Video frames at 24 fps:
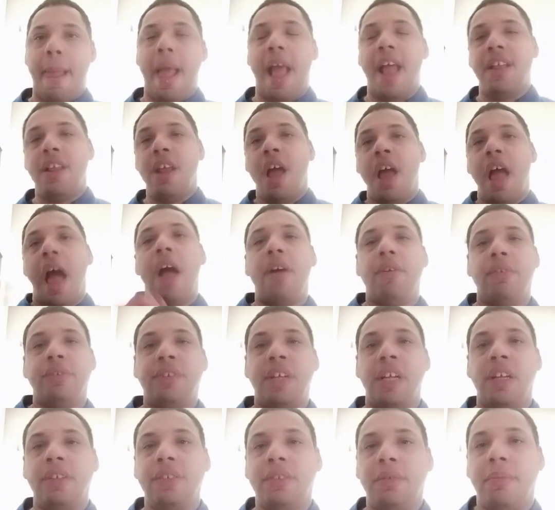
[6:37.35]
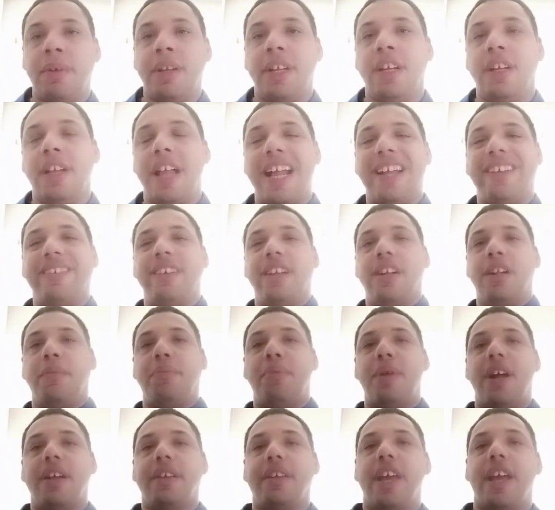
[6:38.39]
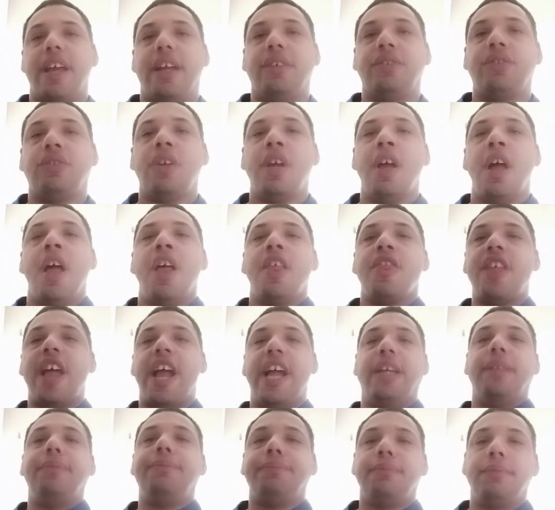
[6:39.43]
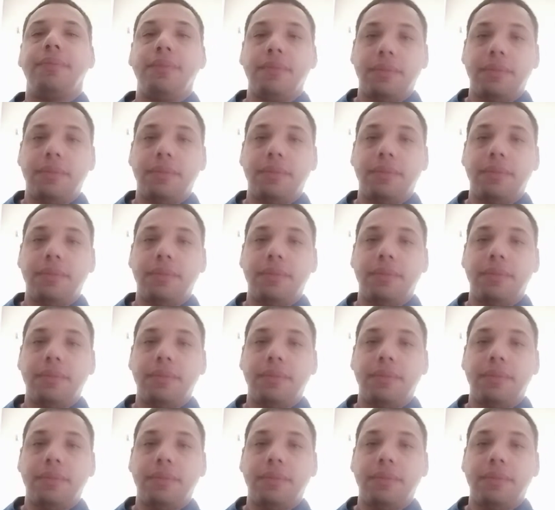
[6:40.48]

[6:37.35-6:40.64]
And I was telling somebody last night on a podcast that